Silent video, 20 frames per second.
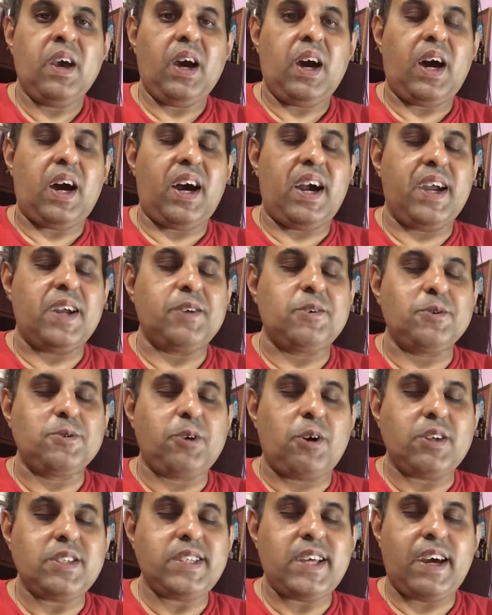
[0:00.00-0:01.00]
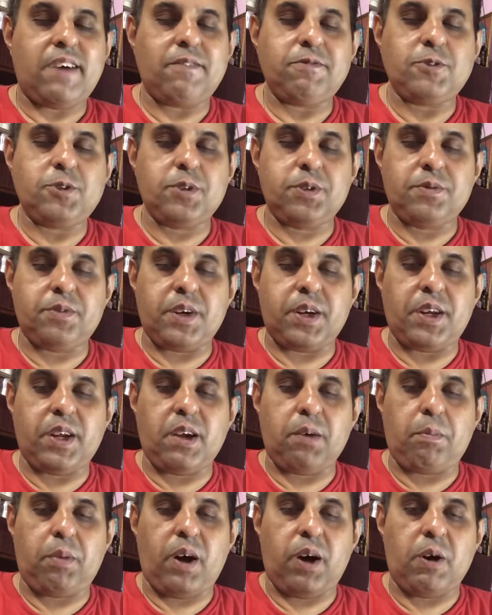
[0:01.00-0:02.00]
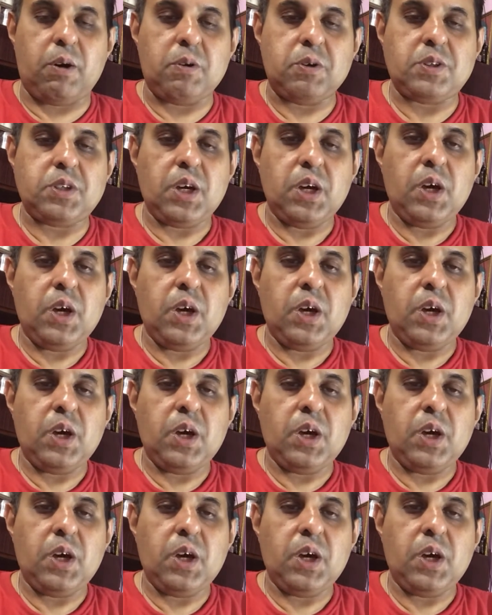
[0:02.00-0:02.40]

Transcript: I do not have to worry about